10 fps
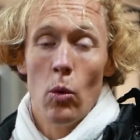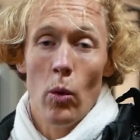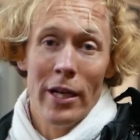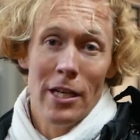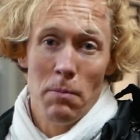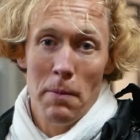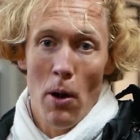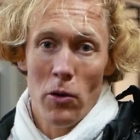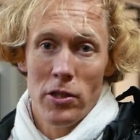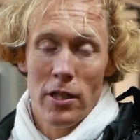we need to be
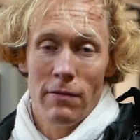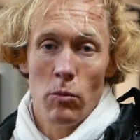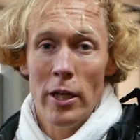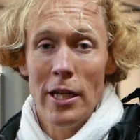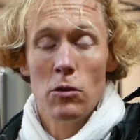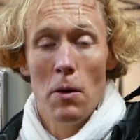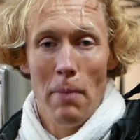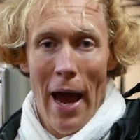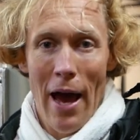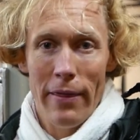positive, we need to
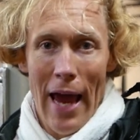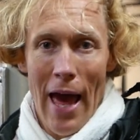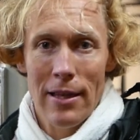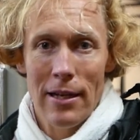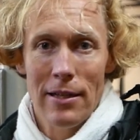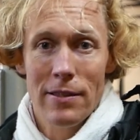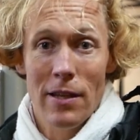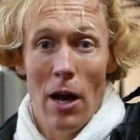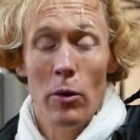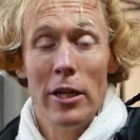empower the
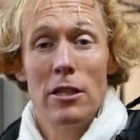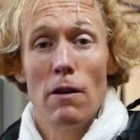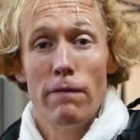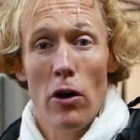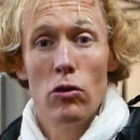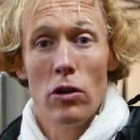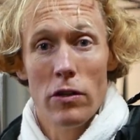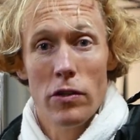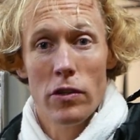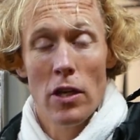athletes, and we need to
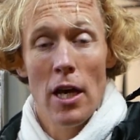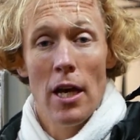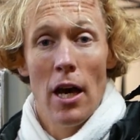focus